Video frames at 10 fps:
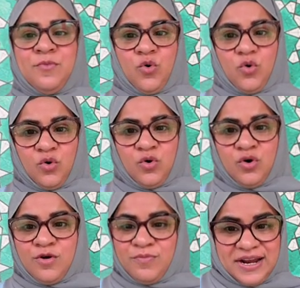of
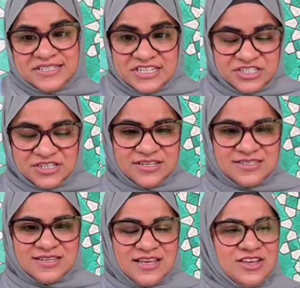Islamic geometric
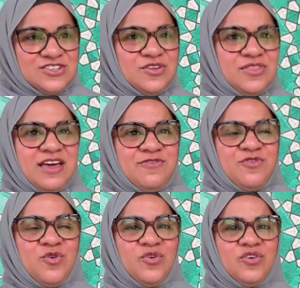pattern and
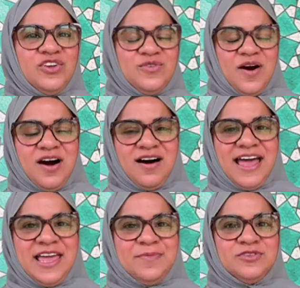more
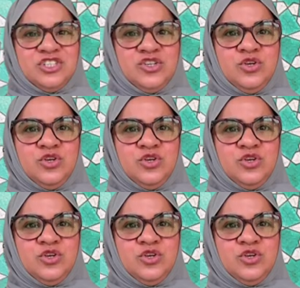practitioners.